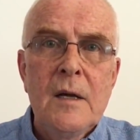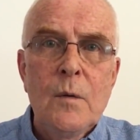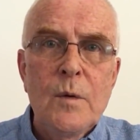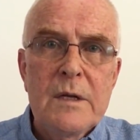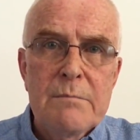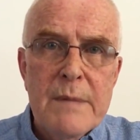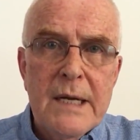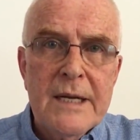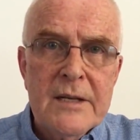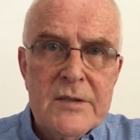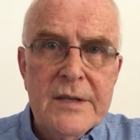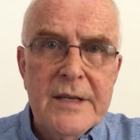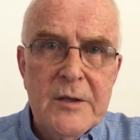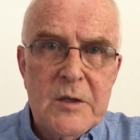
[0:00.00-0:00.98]
with
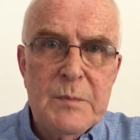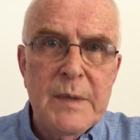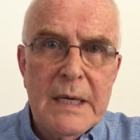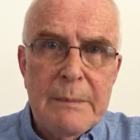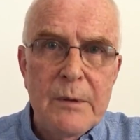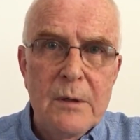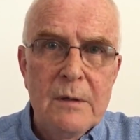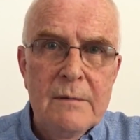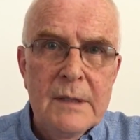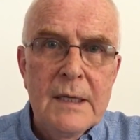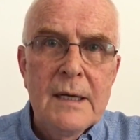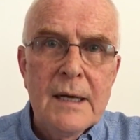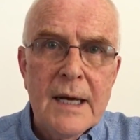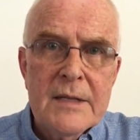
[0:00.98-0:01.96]
millions of those people
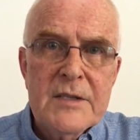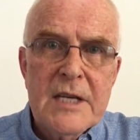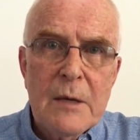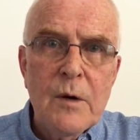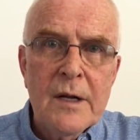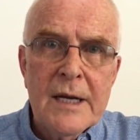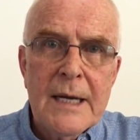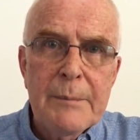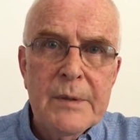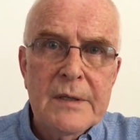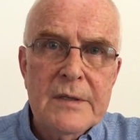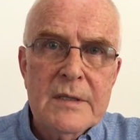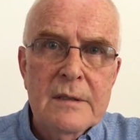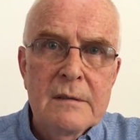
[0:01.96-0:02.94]
and see what
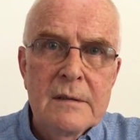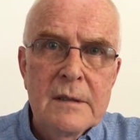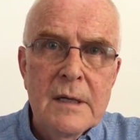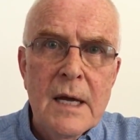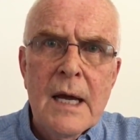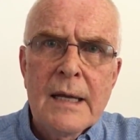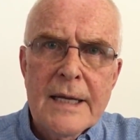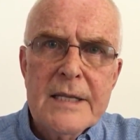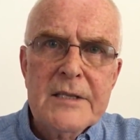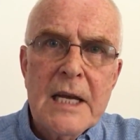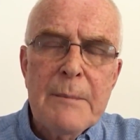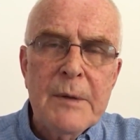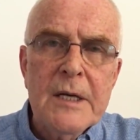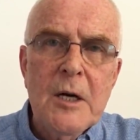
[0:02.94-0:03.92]
happens. Let's
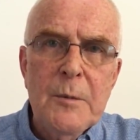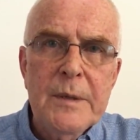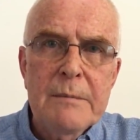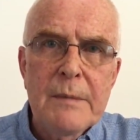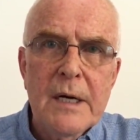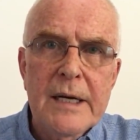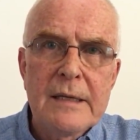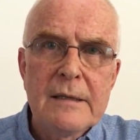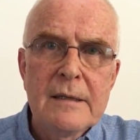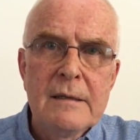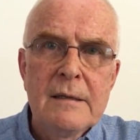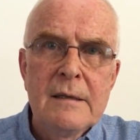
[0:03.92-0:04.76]
keep an open mind.